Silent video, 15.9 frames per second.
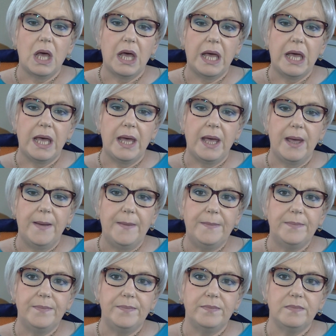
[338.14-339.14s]

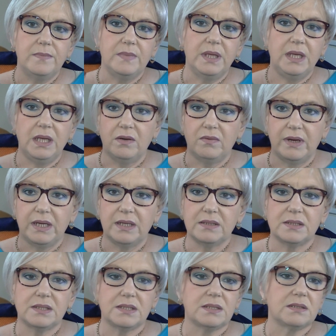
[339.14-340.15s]

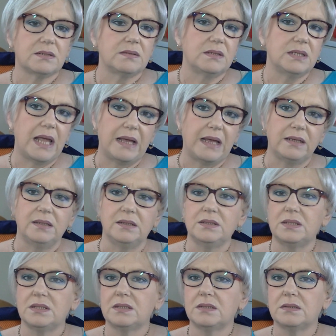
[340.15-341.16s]
earrings,
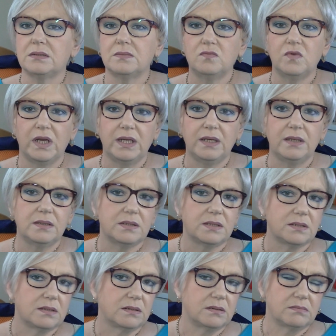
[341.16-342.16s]
necklace,
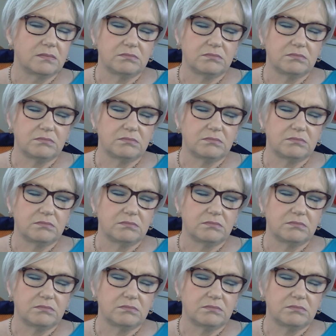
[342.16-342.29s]
rings,